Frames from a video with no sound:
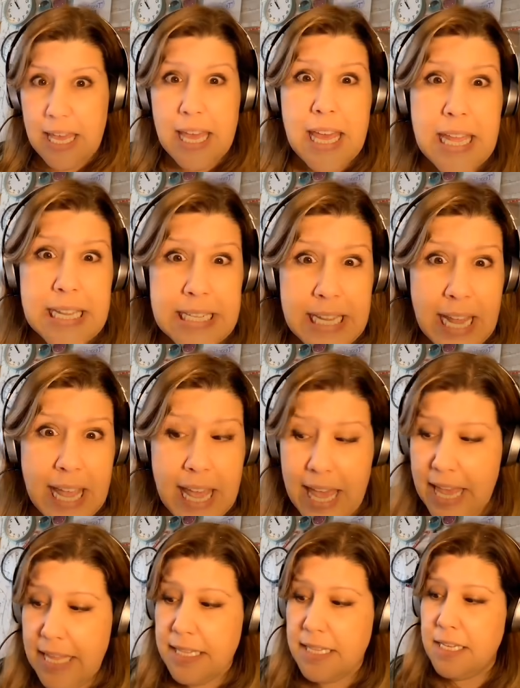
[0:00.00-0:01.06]
is
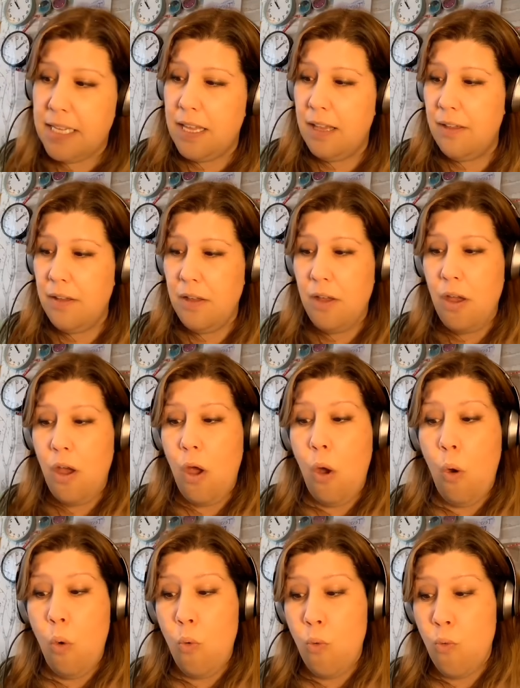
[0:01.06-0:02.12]
it?
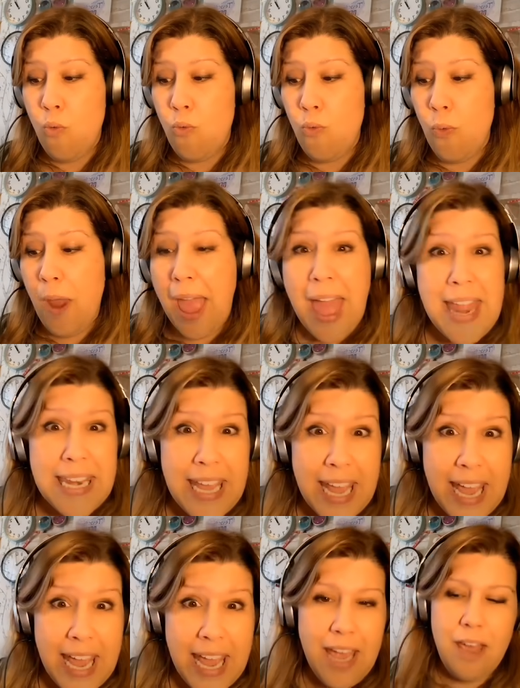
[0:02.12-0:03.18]

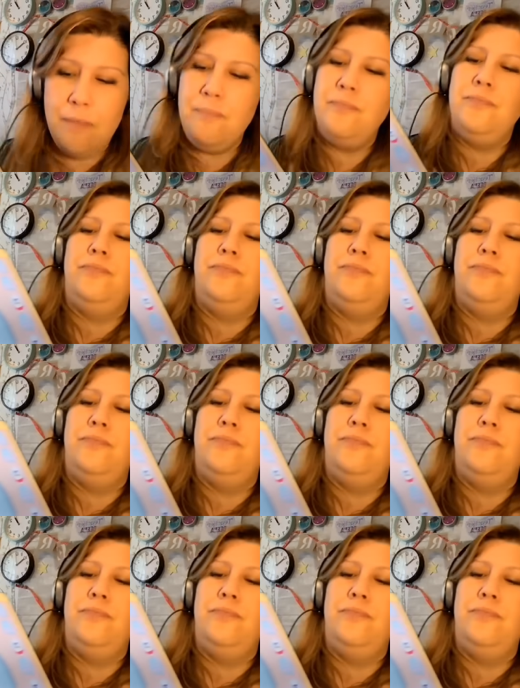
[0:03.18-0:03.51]
Ready?